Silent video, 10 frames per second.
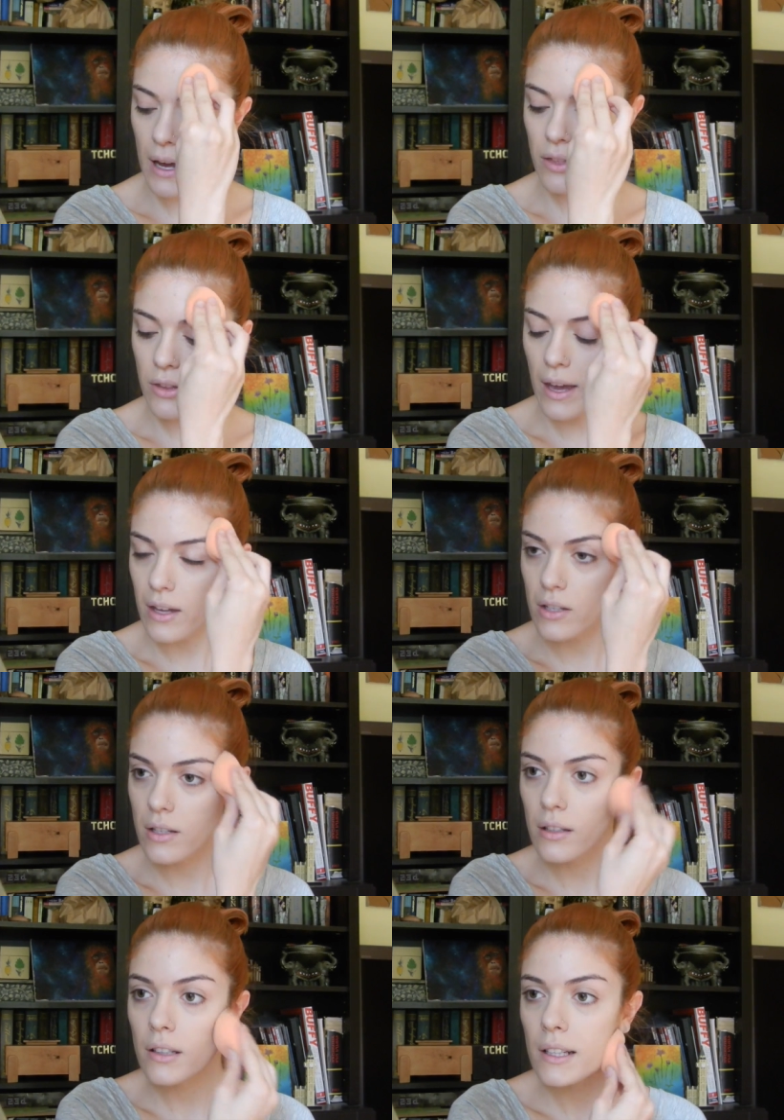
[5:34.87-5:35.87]
at the end,
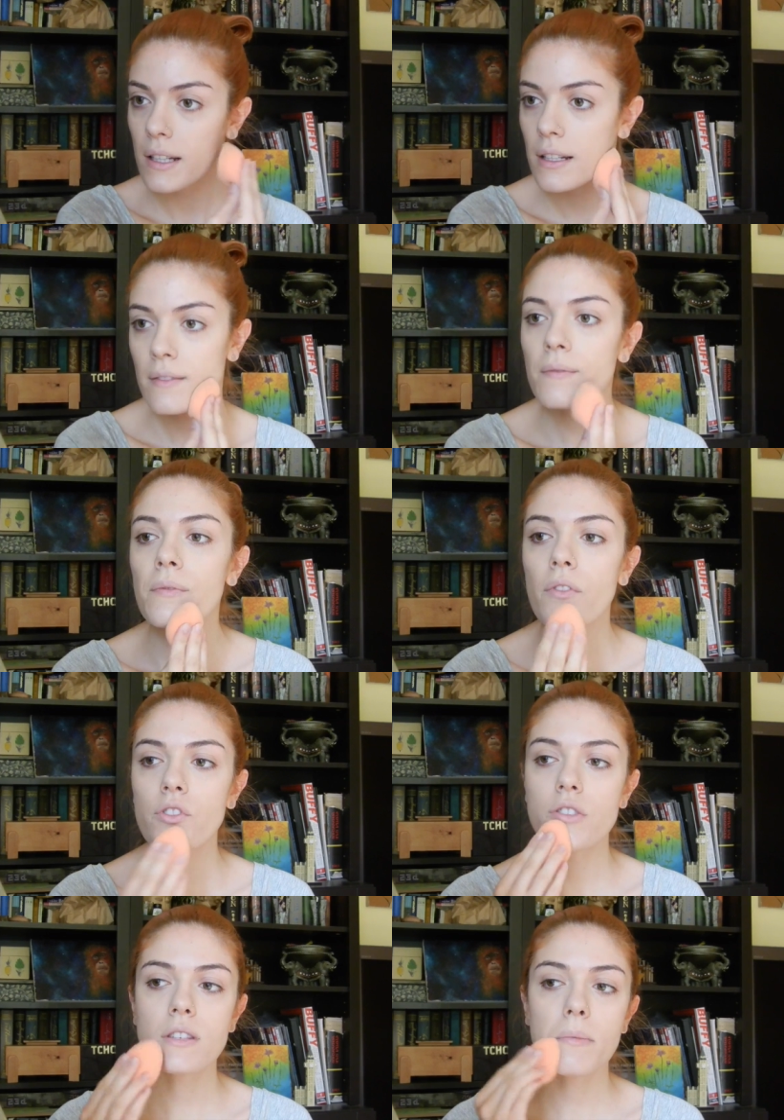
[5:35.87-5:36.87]

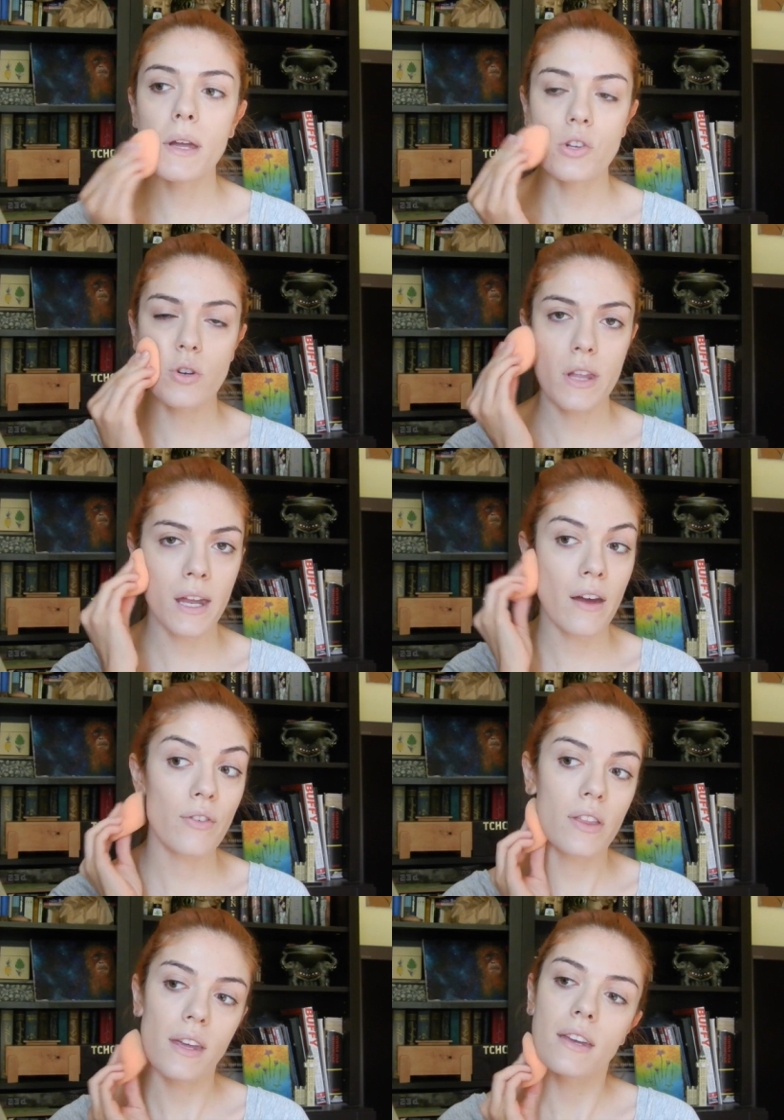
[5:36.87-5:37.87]
just to make sure that
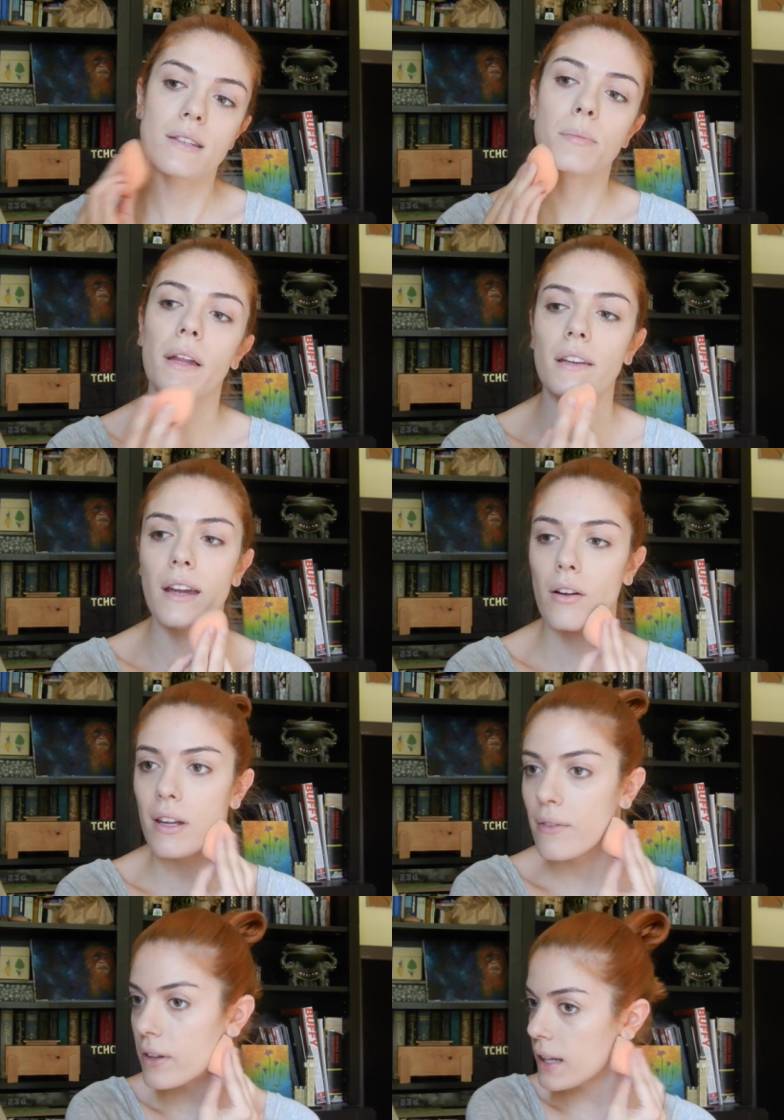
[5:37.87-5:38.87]
everything is blended out
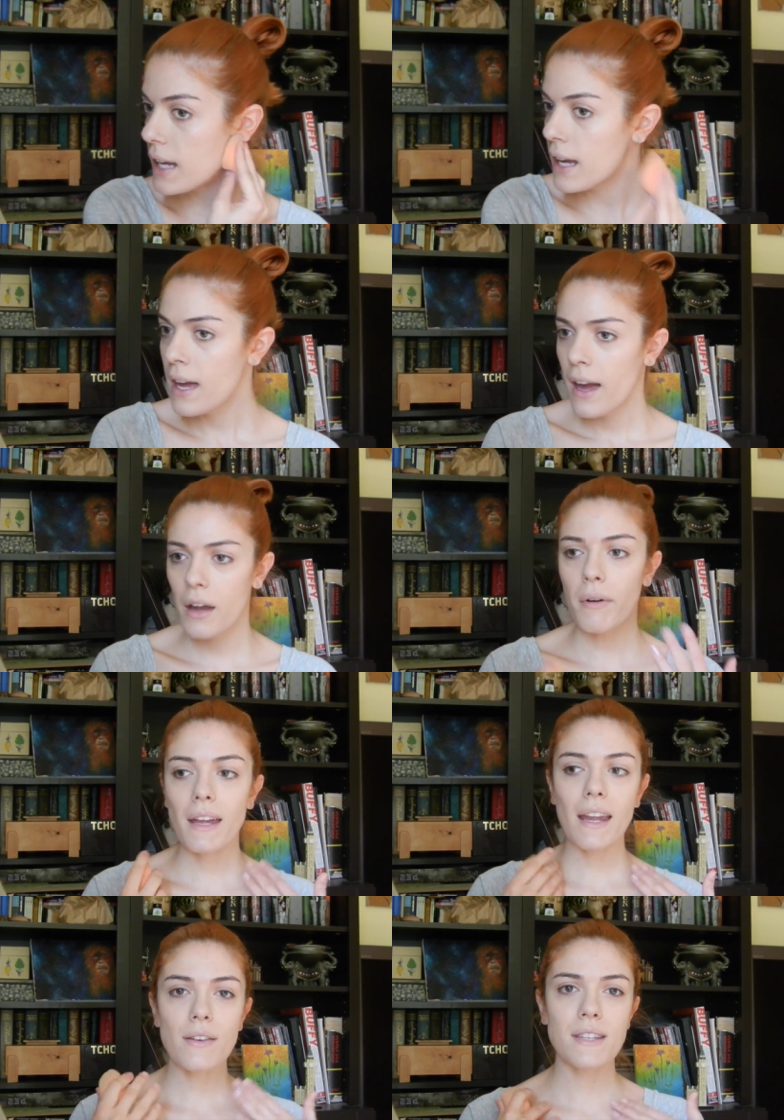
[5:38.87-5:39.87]
evenly. And
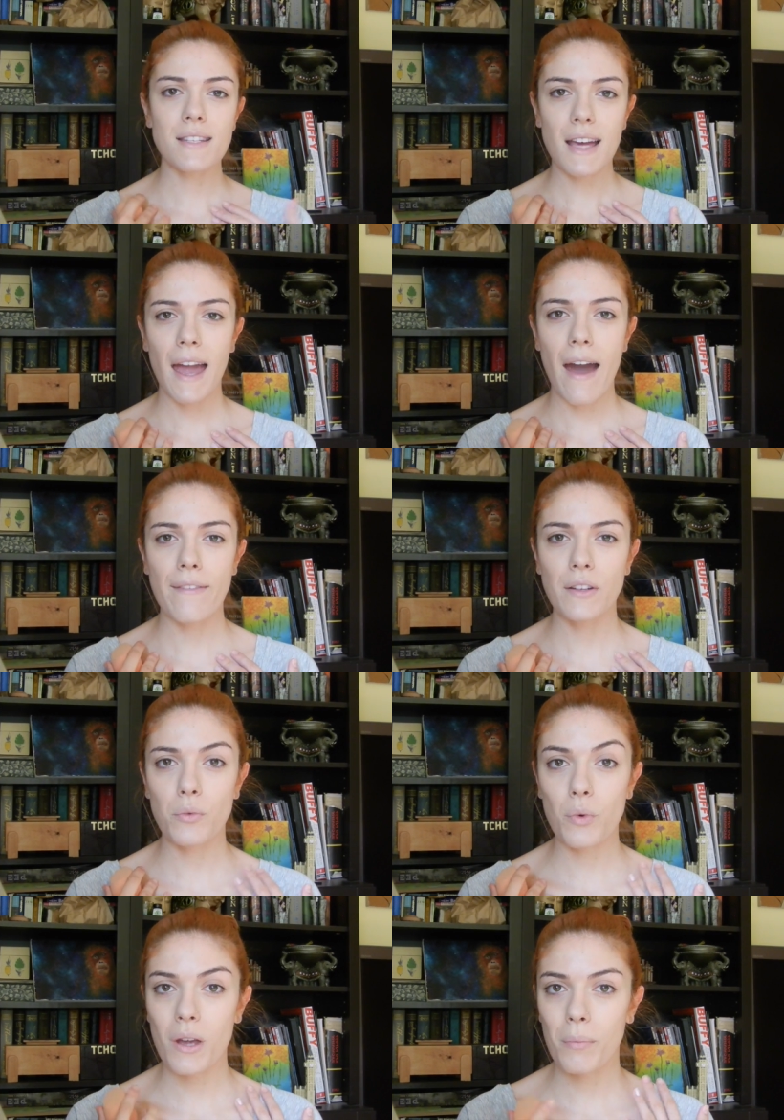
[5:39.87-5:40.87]
right now, since I
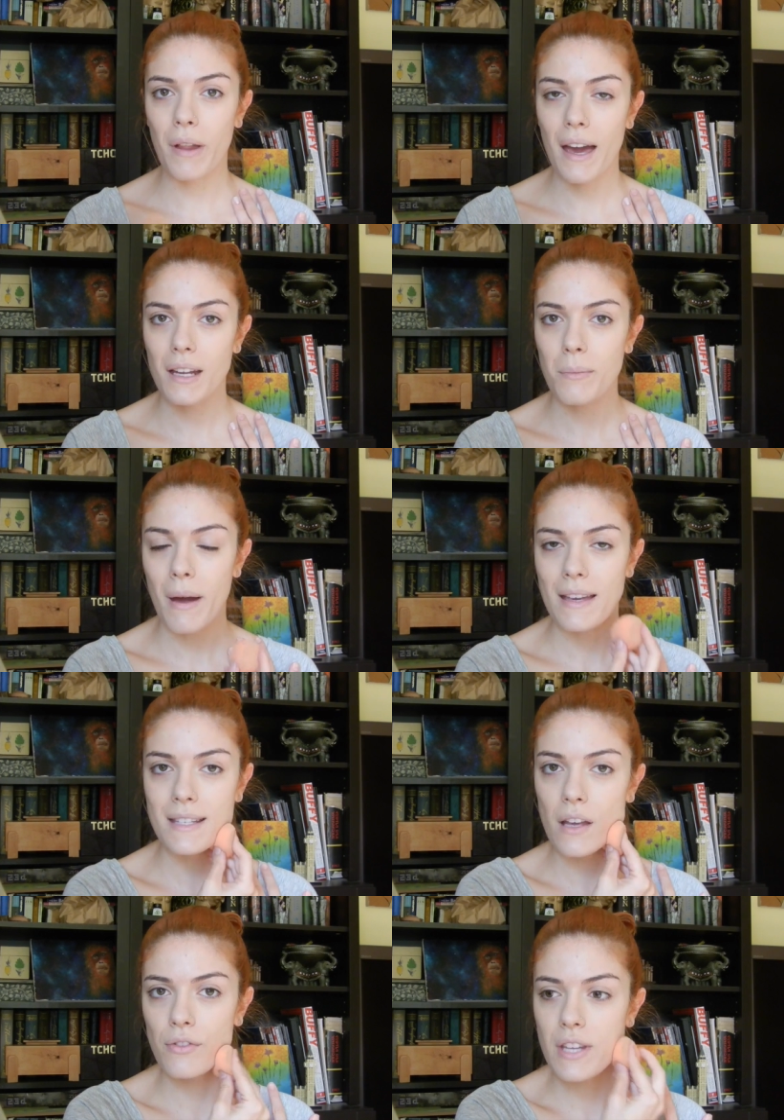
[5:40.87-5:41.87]
haven't reapplied my
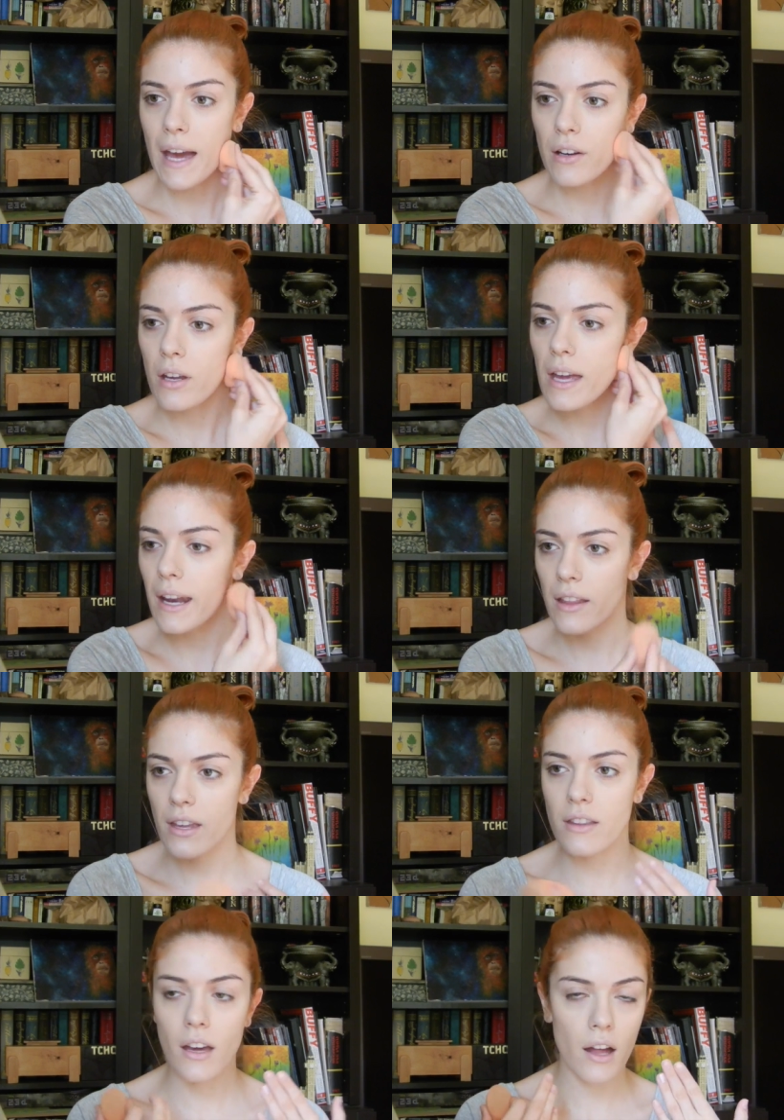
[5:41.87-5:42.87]
self tanner yet, I
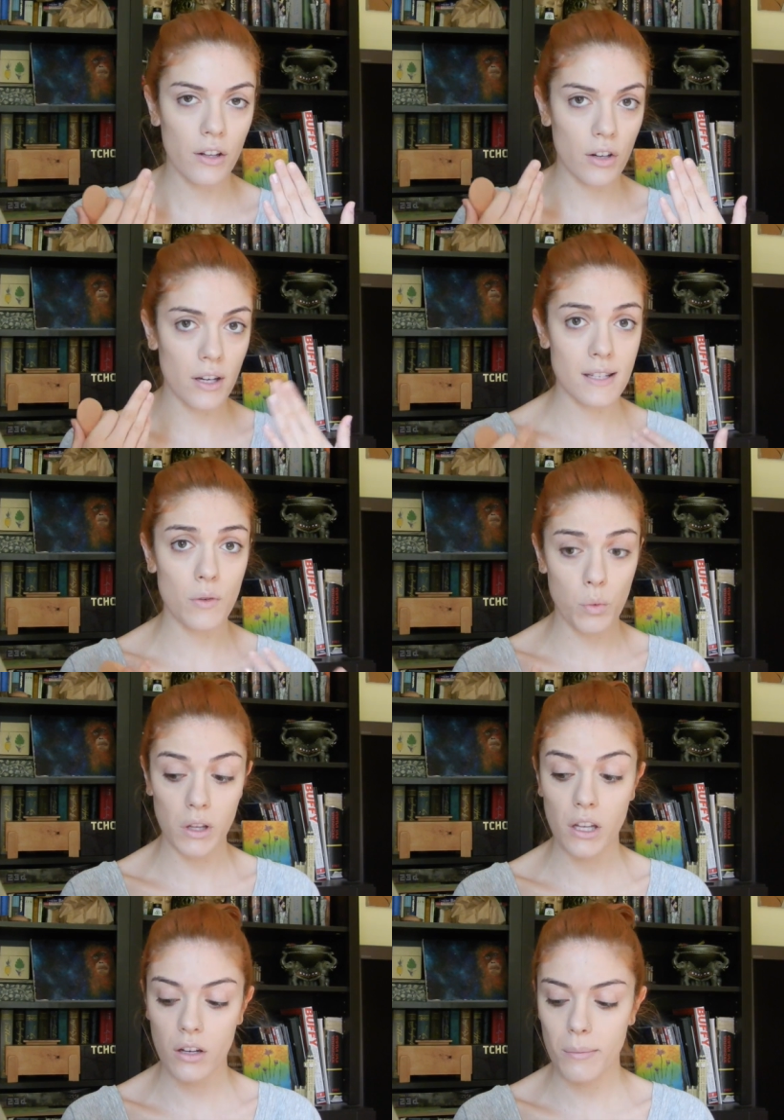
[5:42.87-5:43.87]
think the color is a
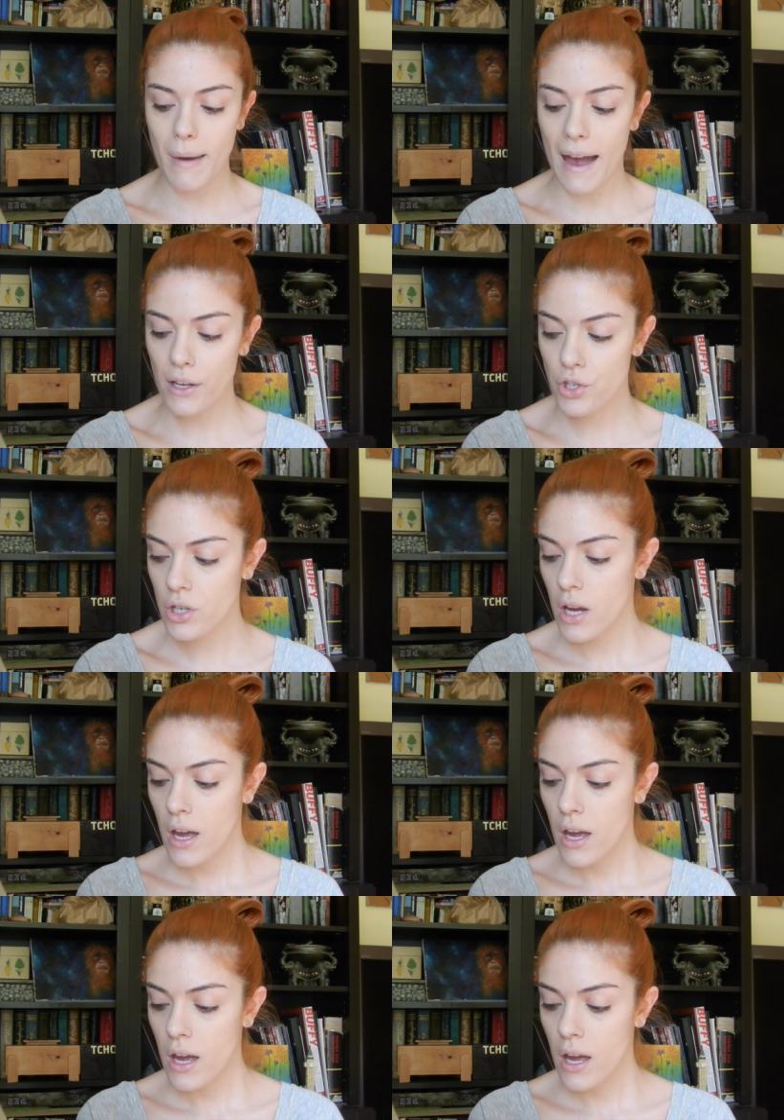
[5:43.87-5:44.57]
really good match.